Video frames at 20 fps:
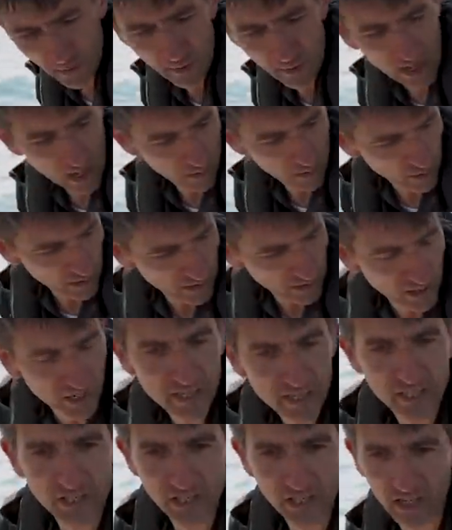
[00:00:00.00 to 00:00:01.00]
a bar, one on
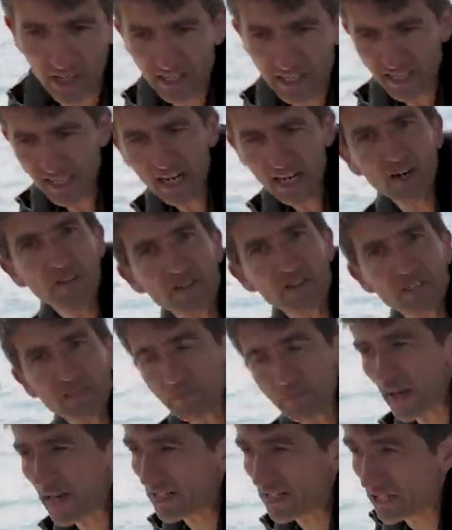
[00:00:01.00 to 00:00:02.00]
either side, kneel on this
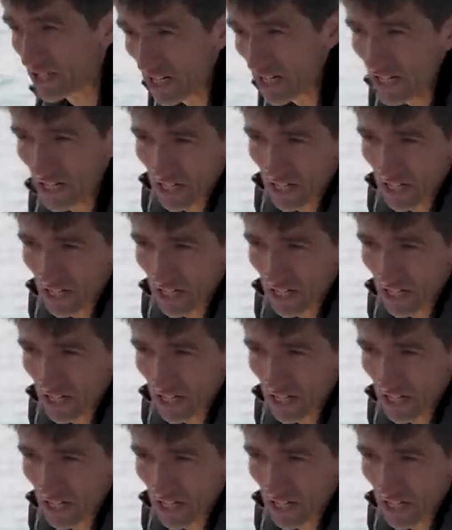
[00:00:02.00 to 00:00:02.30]
bench,